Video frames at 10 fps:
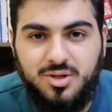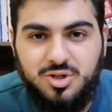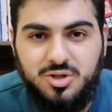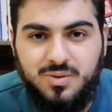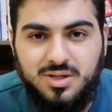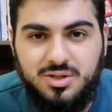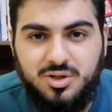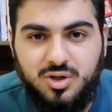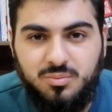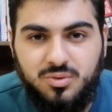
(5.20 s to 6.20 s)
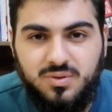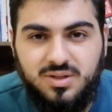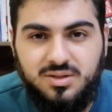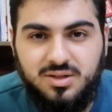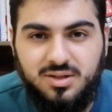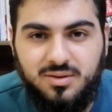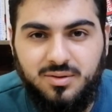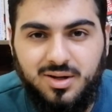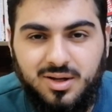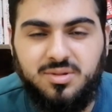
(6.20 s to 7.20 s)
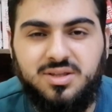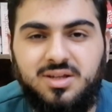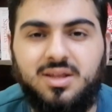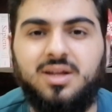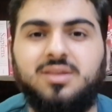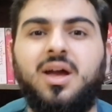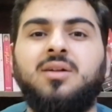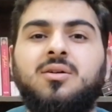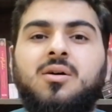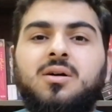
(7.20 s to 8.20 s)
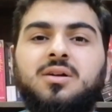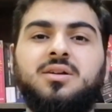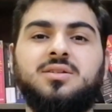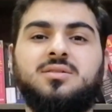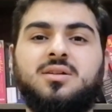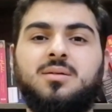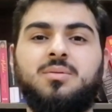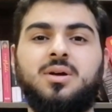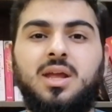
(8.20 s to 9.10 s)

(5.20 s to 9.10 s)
from the Jewish community in Medina, then called Yasrib,